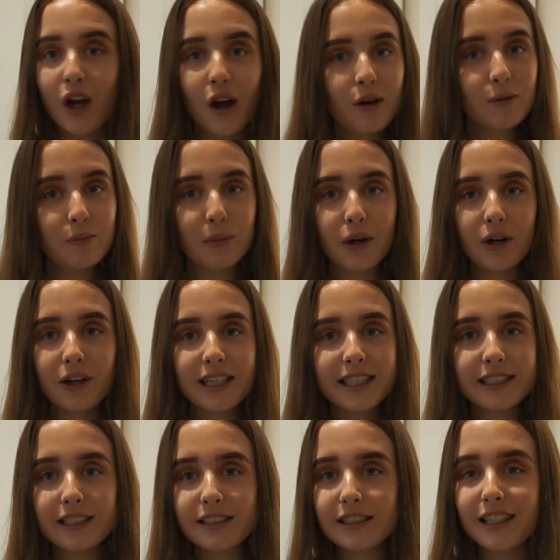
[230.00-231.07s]
No, but
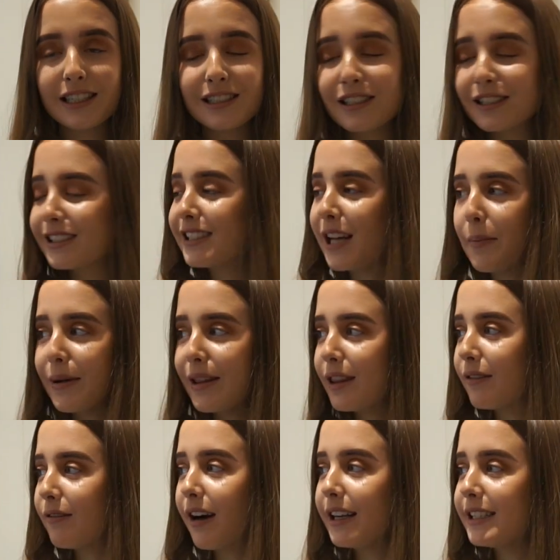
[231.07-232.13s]
it's a step in
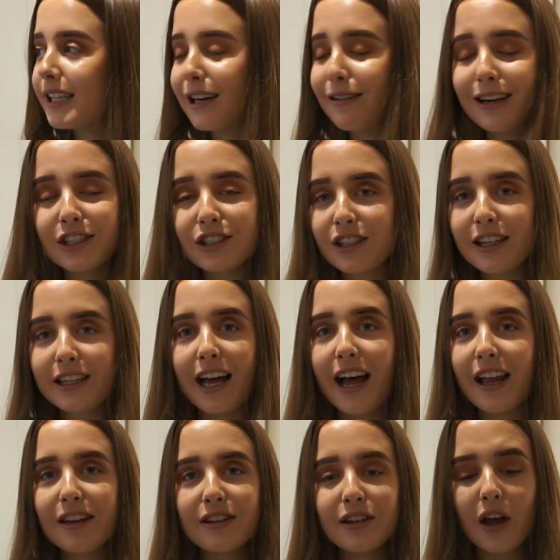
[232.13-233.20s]
the right direction,
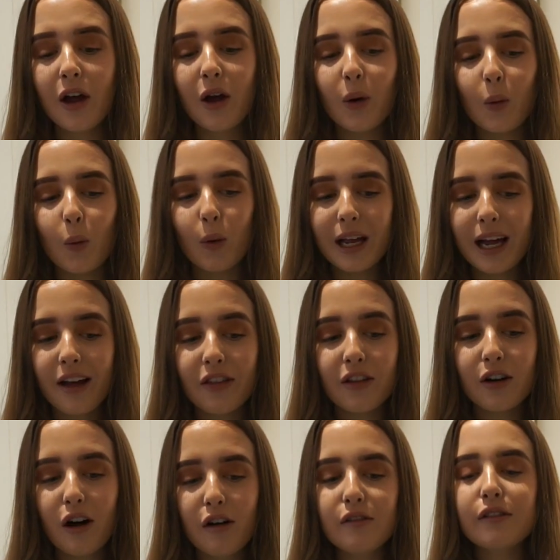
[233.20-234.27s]
and we had the
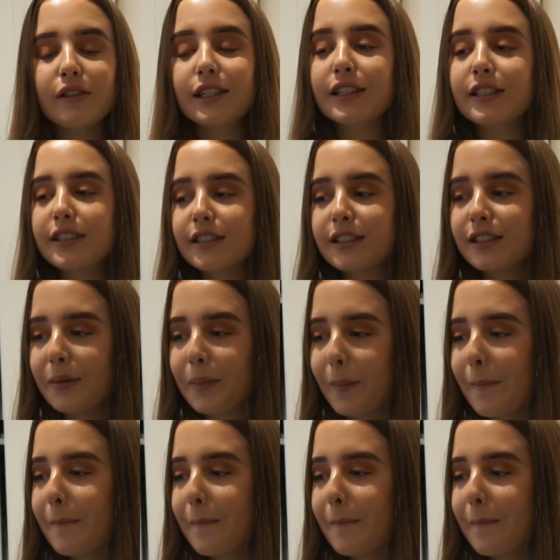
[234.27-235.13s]
confidence